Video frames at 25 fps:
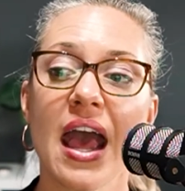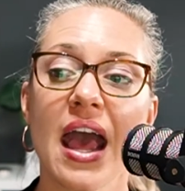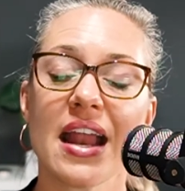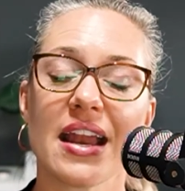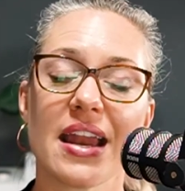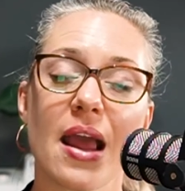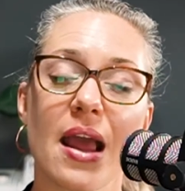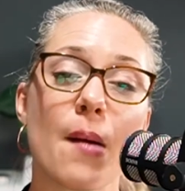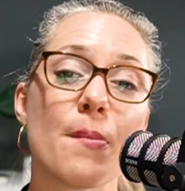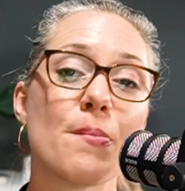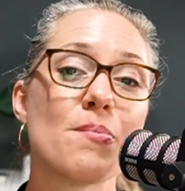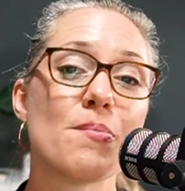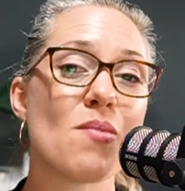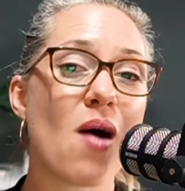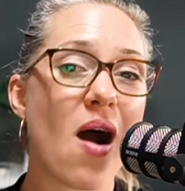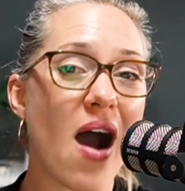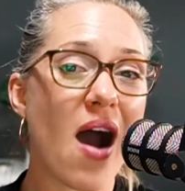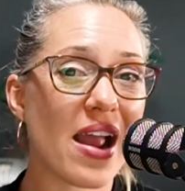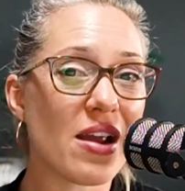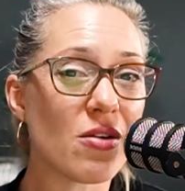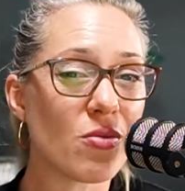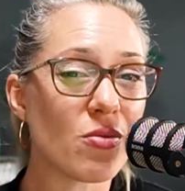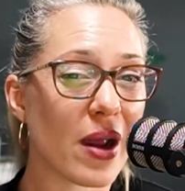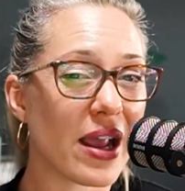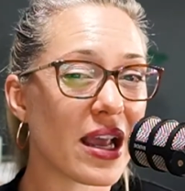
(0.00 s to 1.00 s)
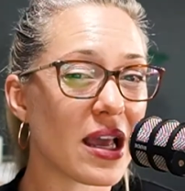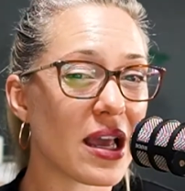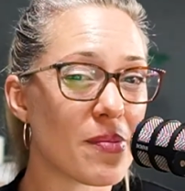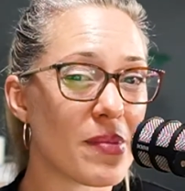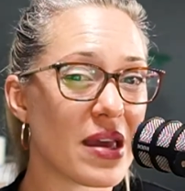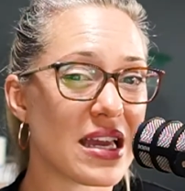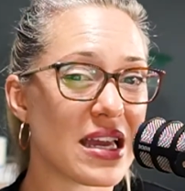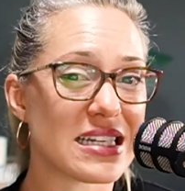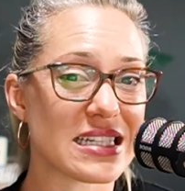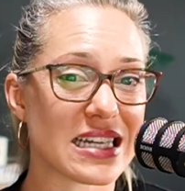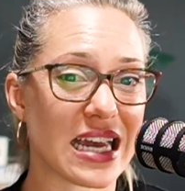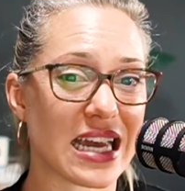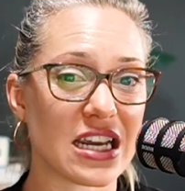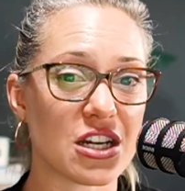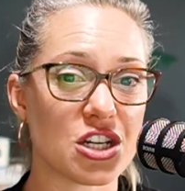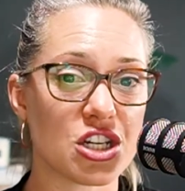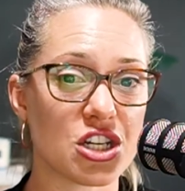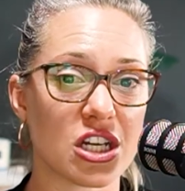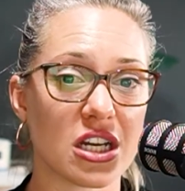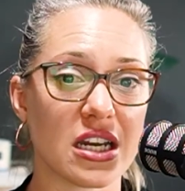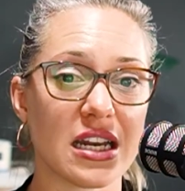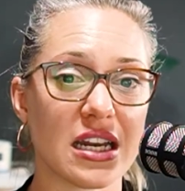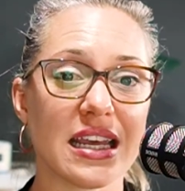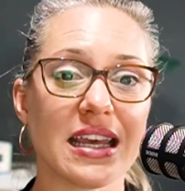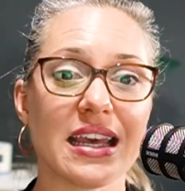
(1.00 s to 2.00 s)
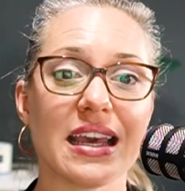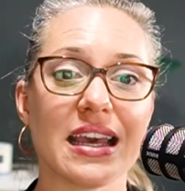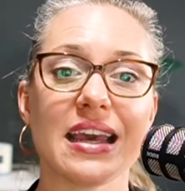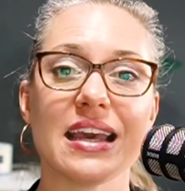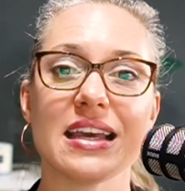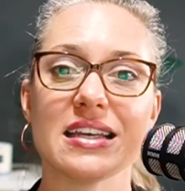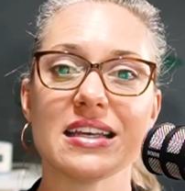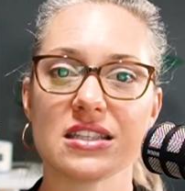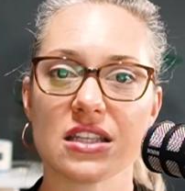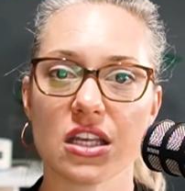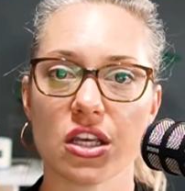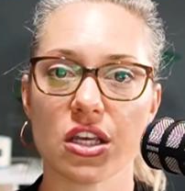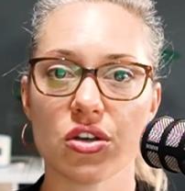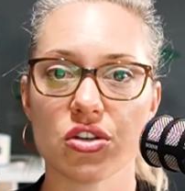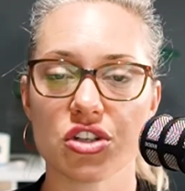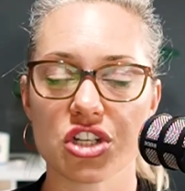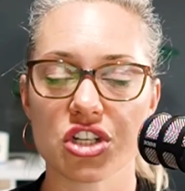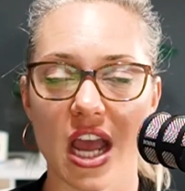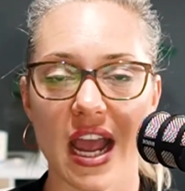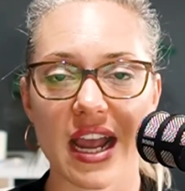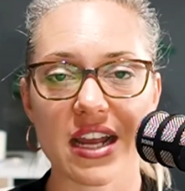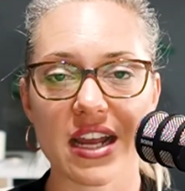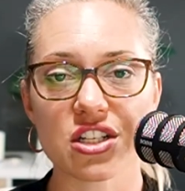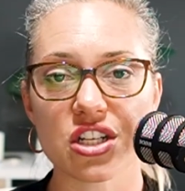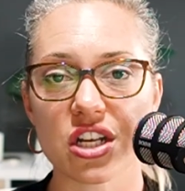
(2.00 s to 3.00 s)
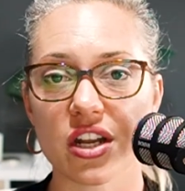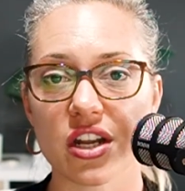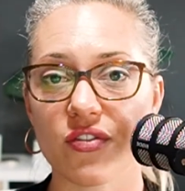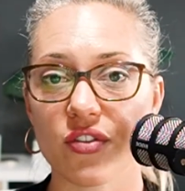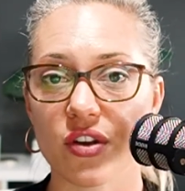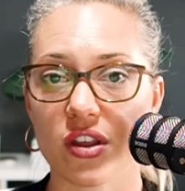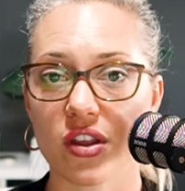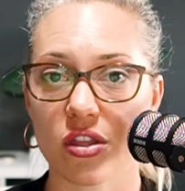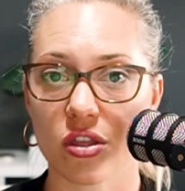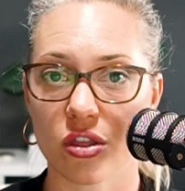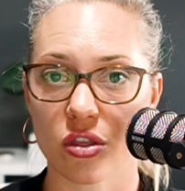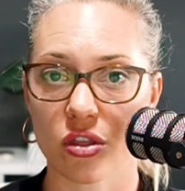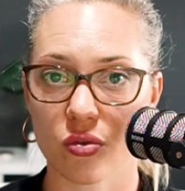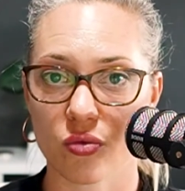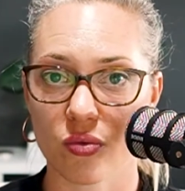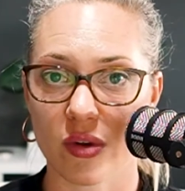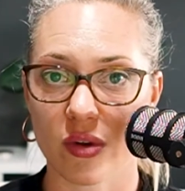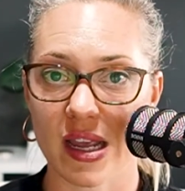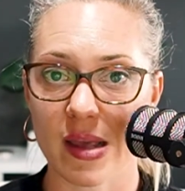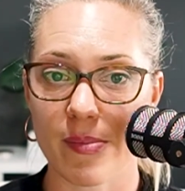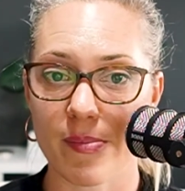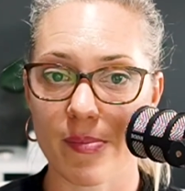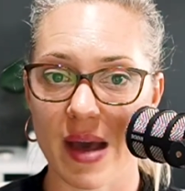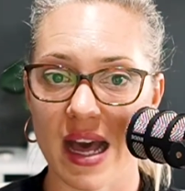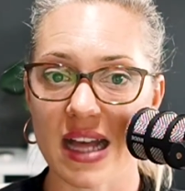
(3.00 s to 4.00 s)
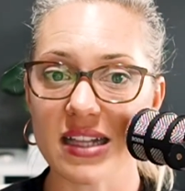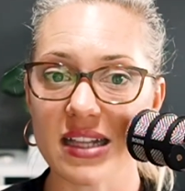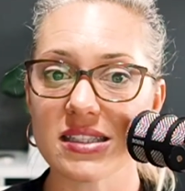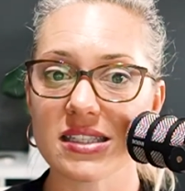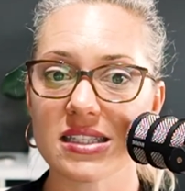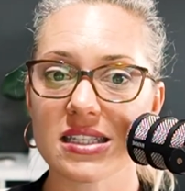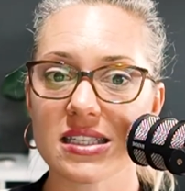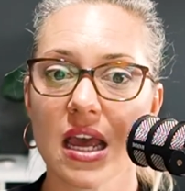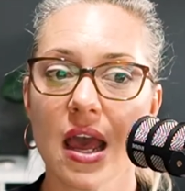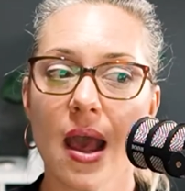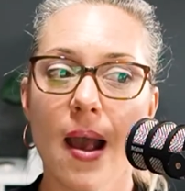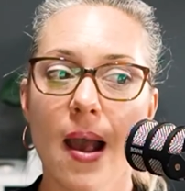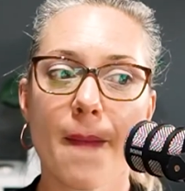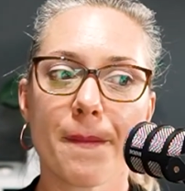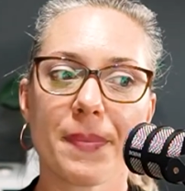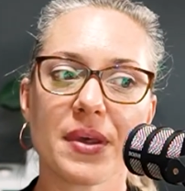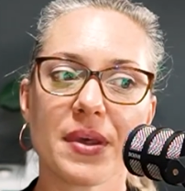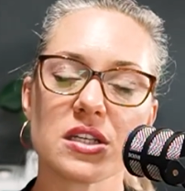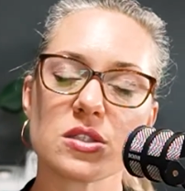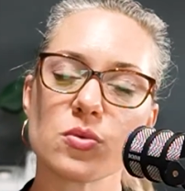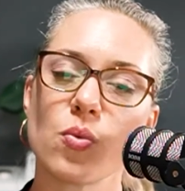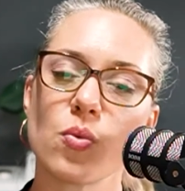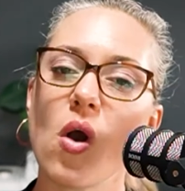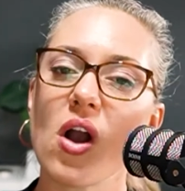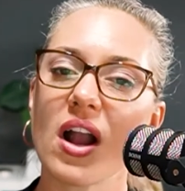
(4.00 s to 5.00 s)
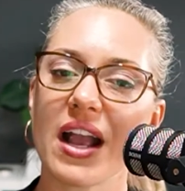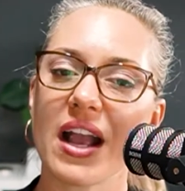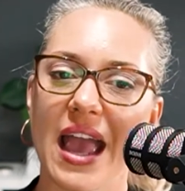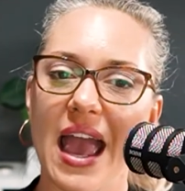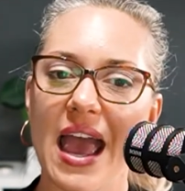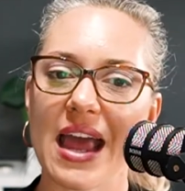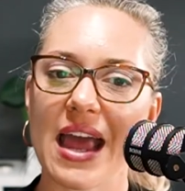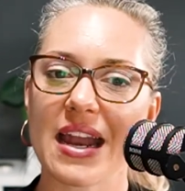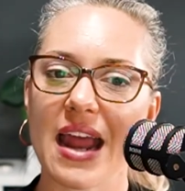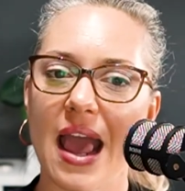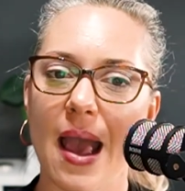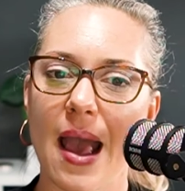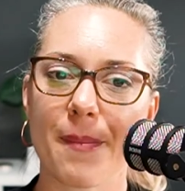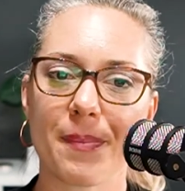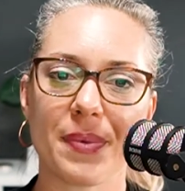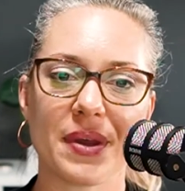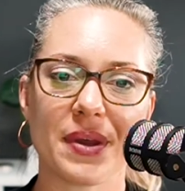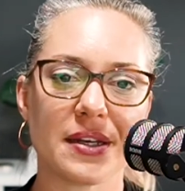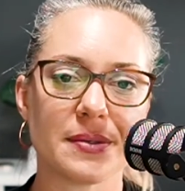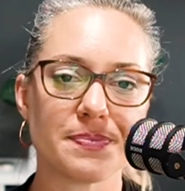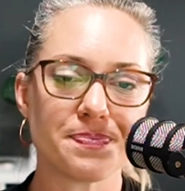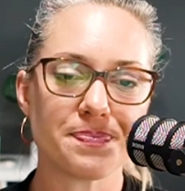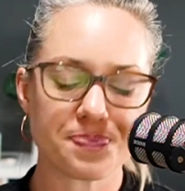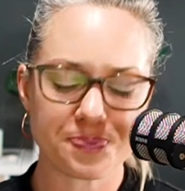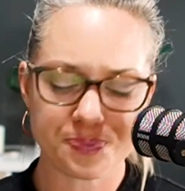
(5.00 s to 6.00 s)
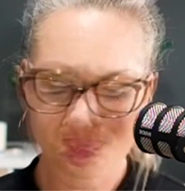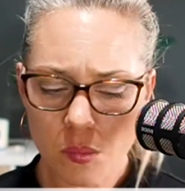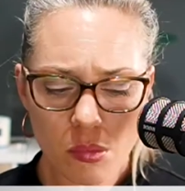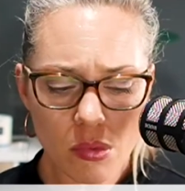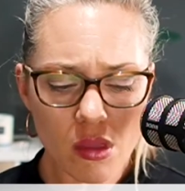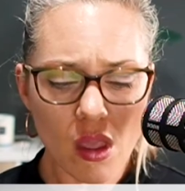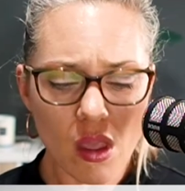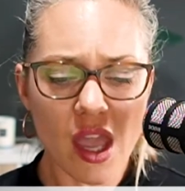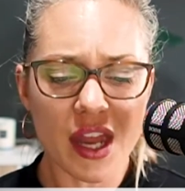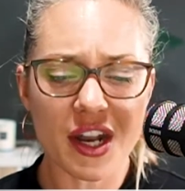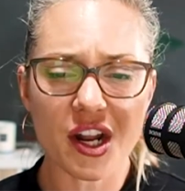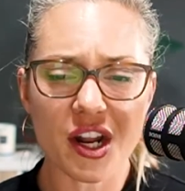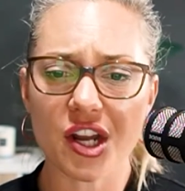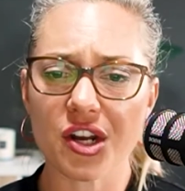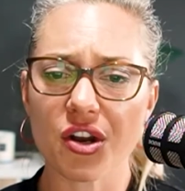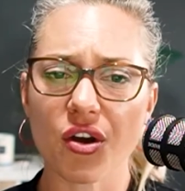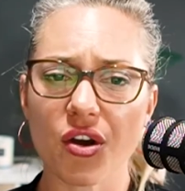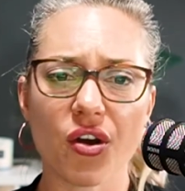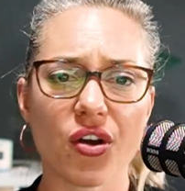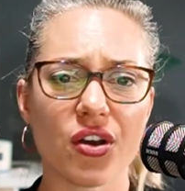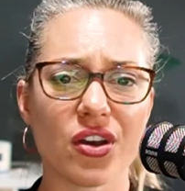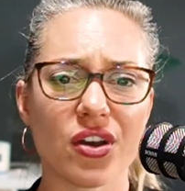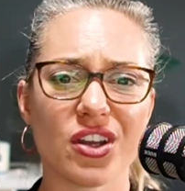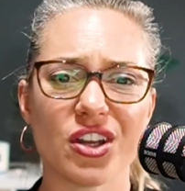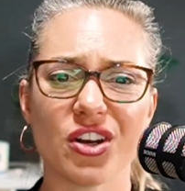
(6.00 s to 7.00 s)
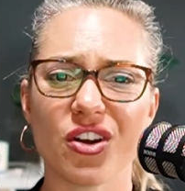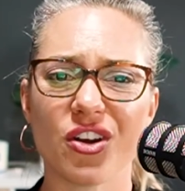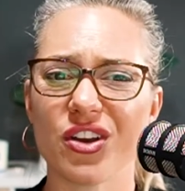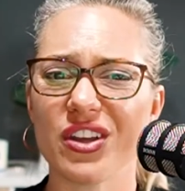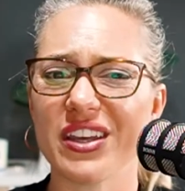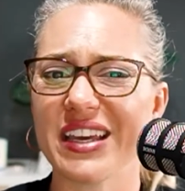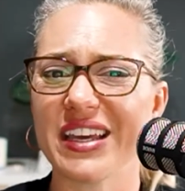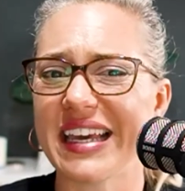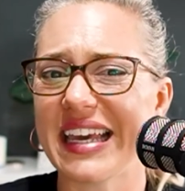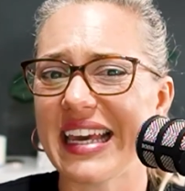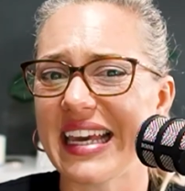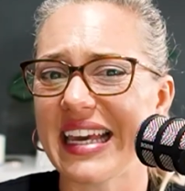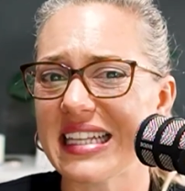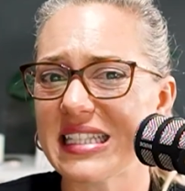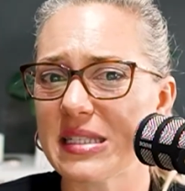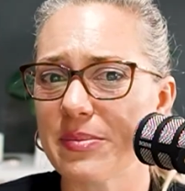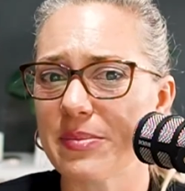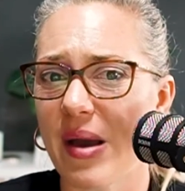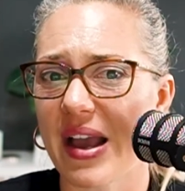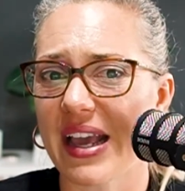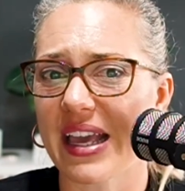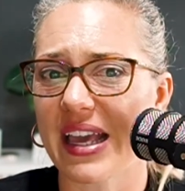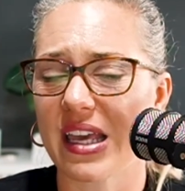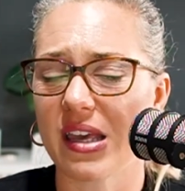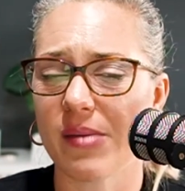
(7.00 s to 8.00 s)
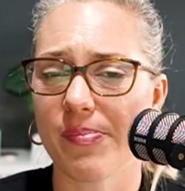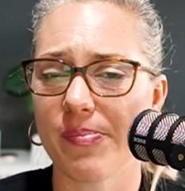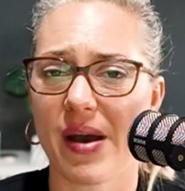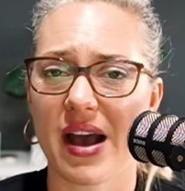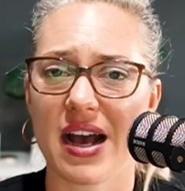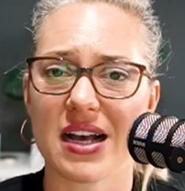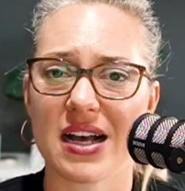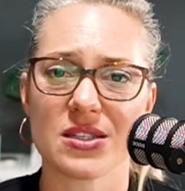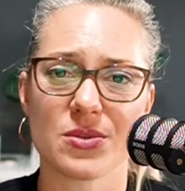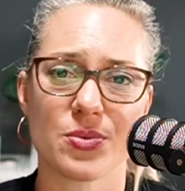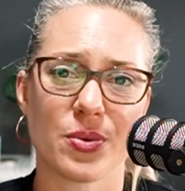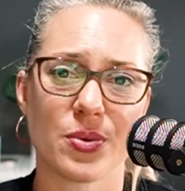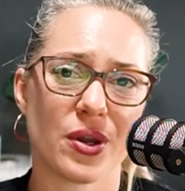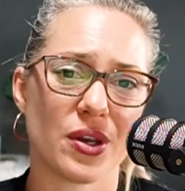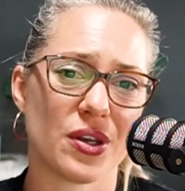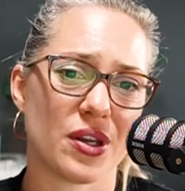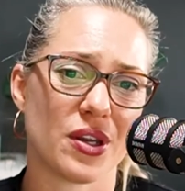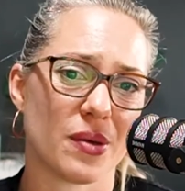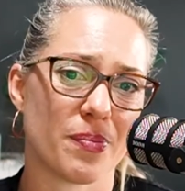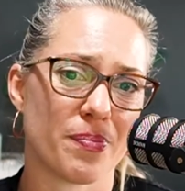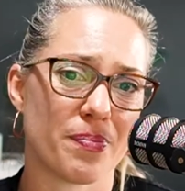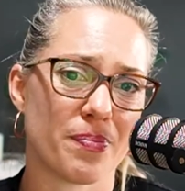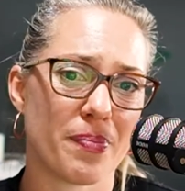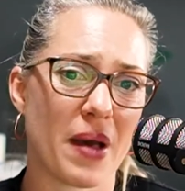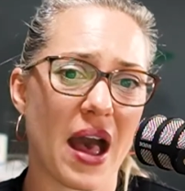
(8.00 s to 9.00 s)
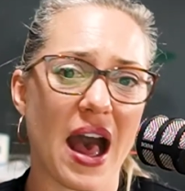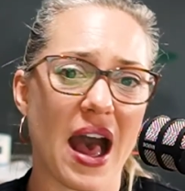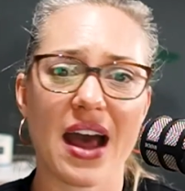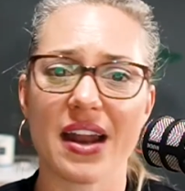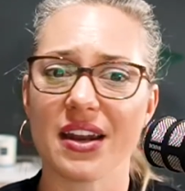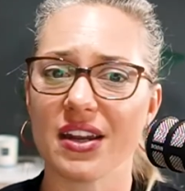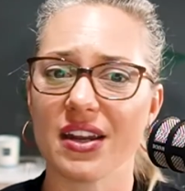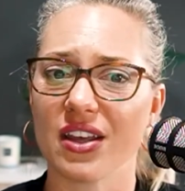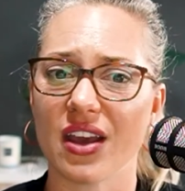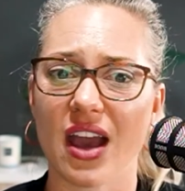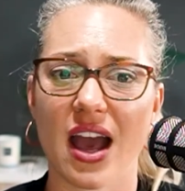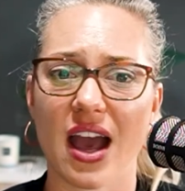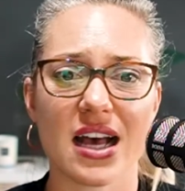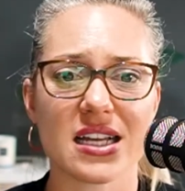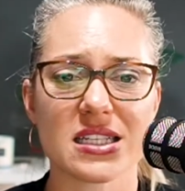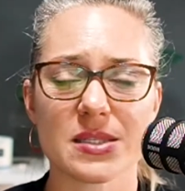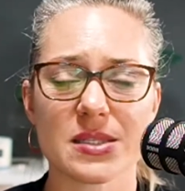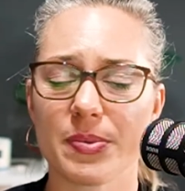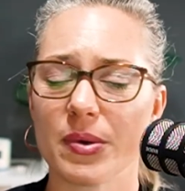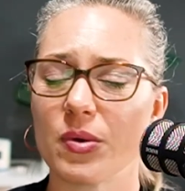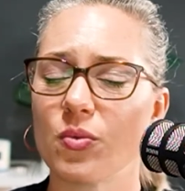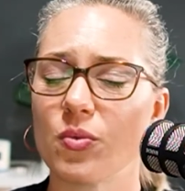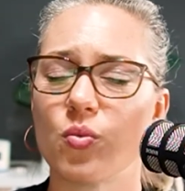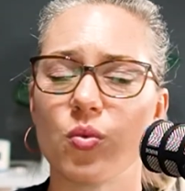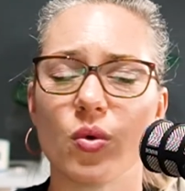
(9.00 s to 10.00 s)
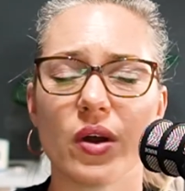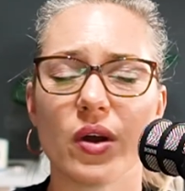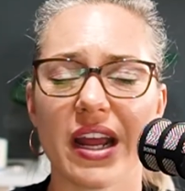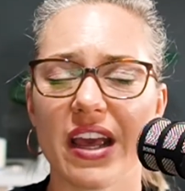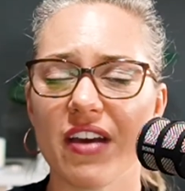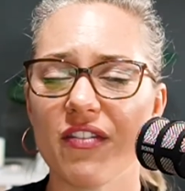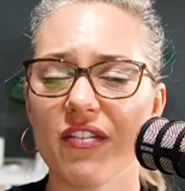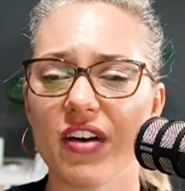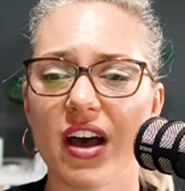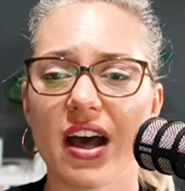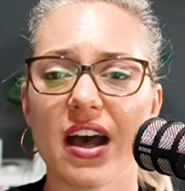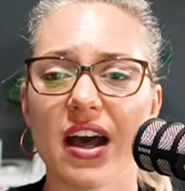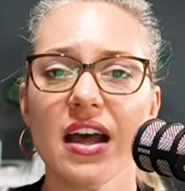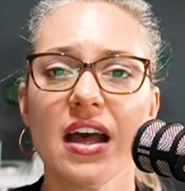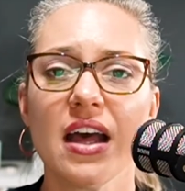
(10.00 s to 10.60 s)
Now, my recommendation here is that you change it every 3 months, because what can happen, and I know, your kids might get your password, your partner, your husband, whatever.